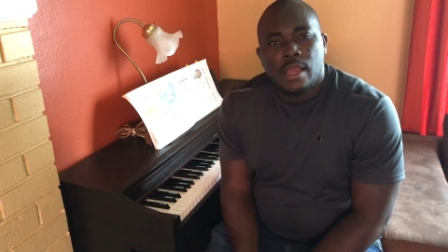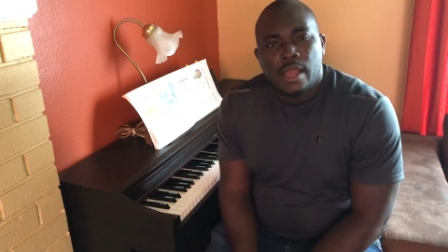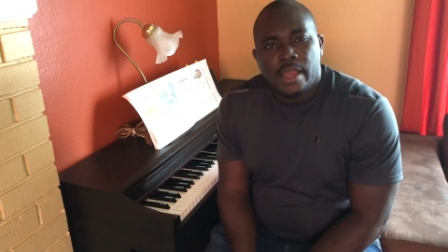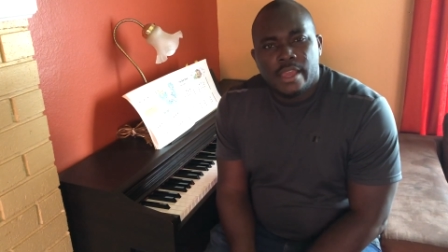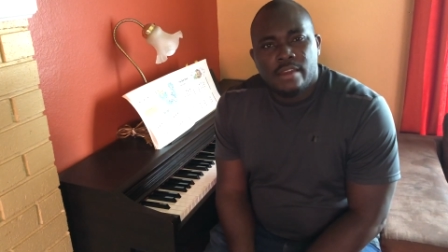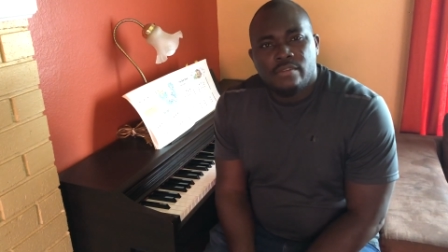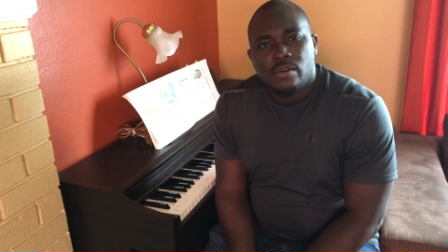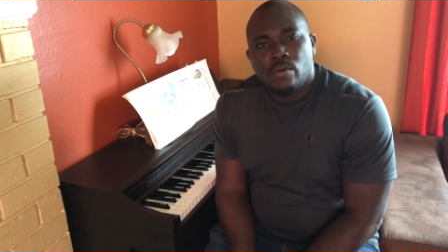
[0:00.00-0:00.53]

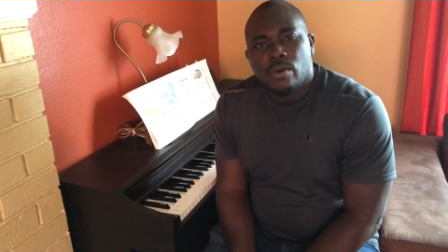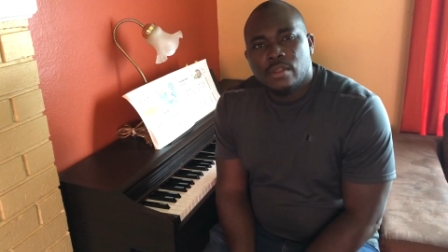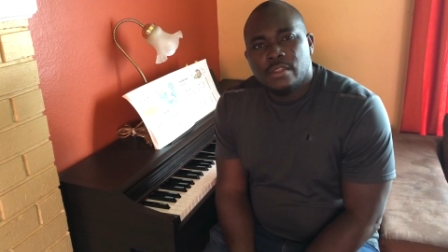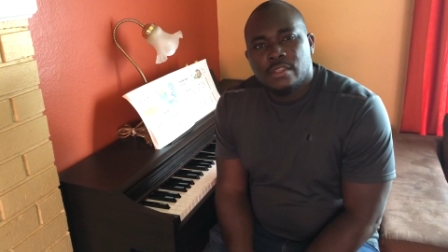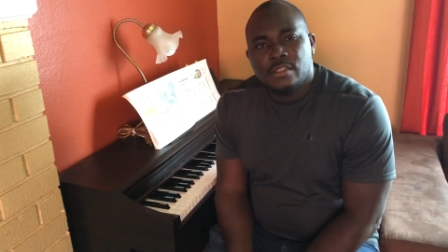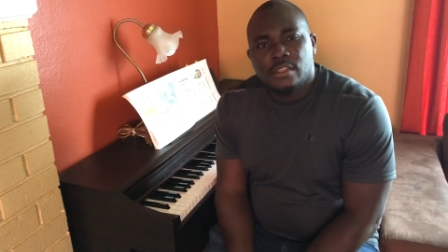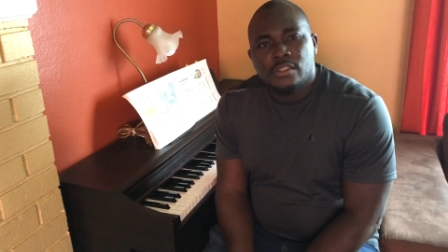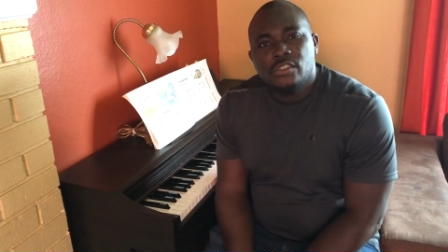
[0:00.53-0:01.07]
Hi everyone,
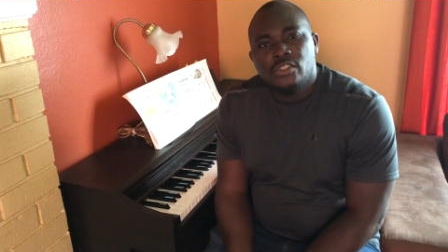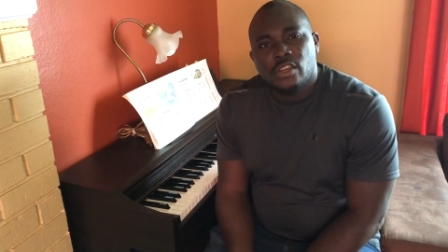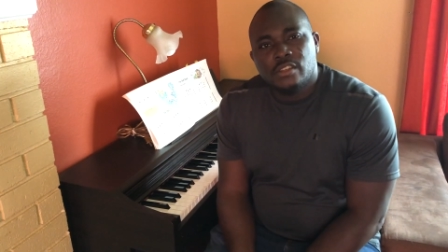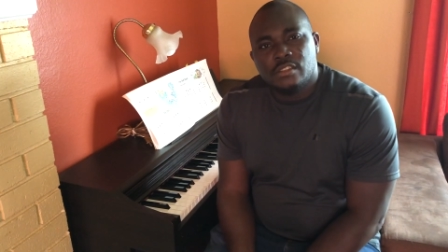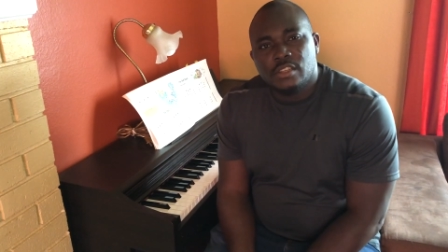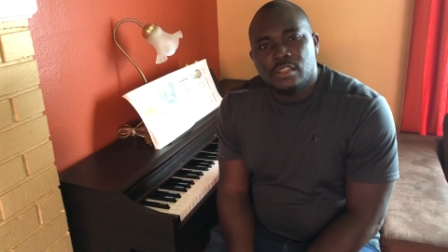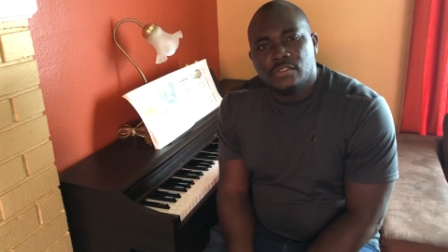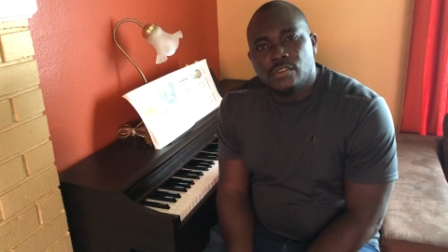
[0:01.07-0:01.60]
this is
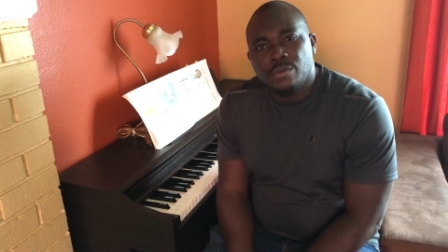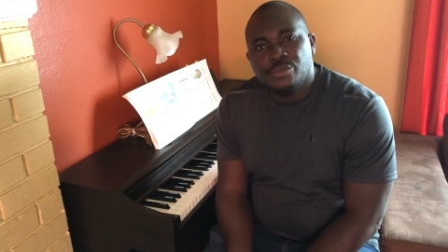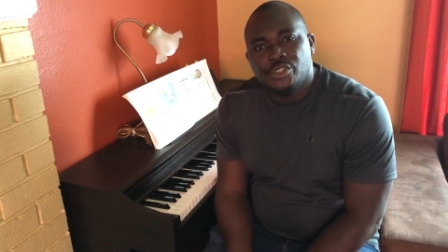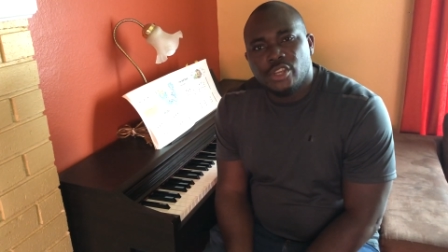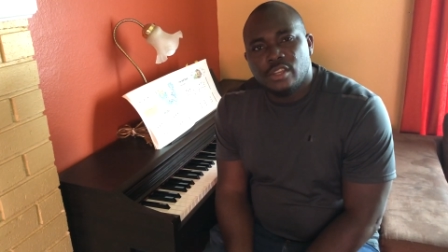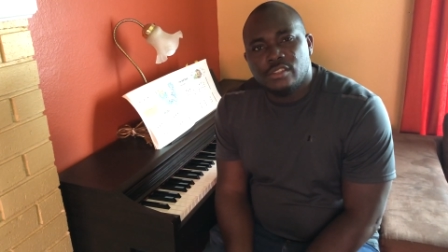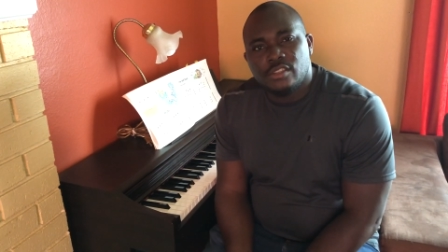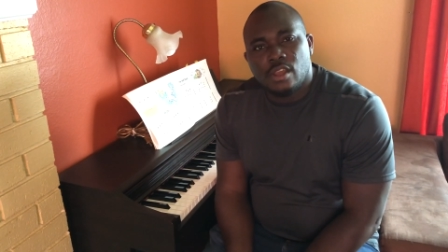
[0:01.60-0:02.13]
Justice from
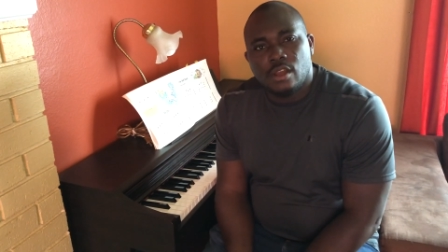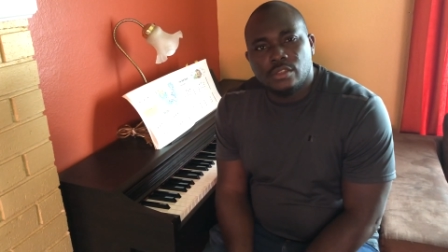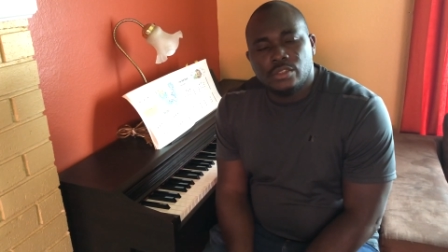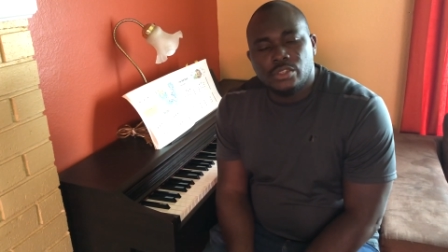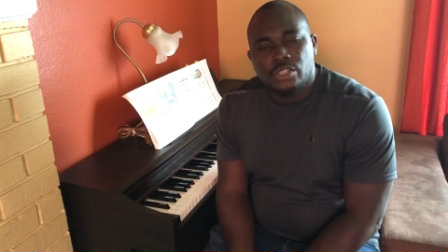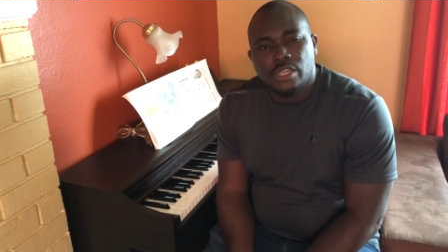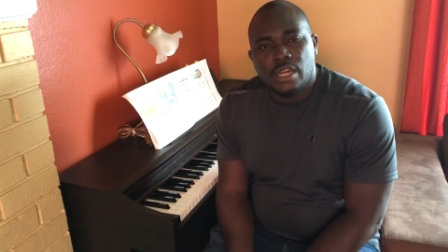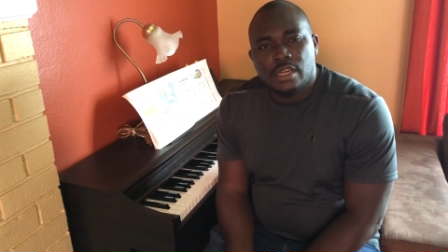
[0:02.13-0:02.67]
Just
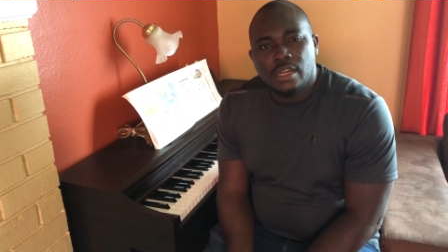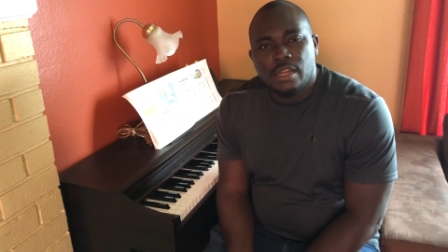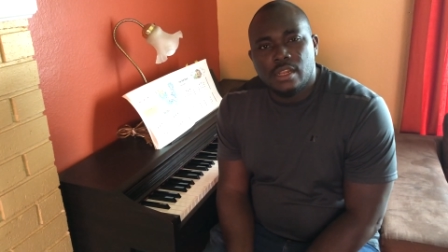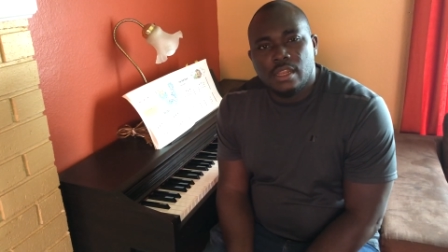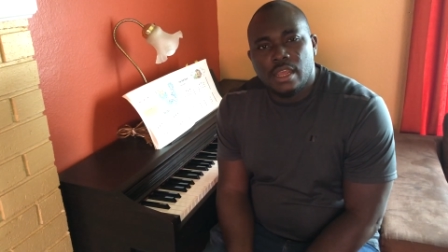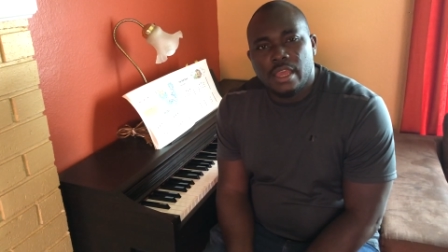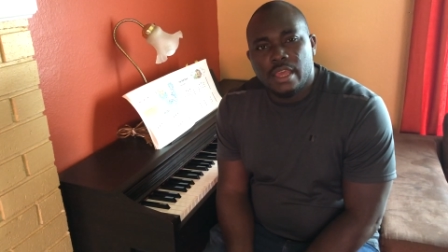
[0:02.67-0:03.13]
Auto Channel,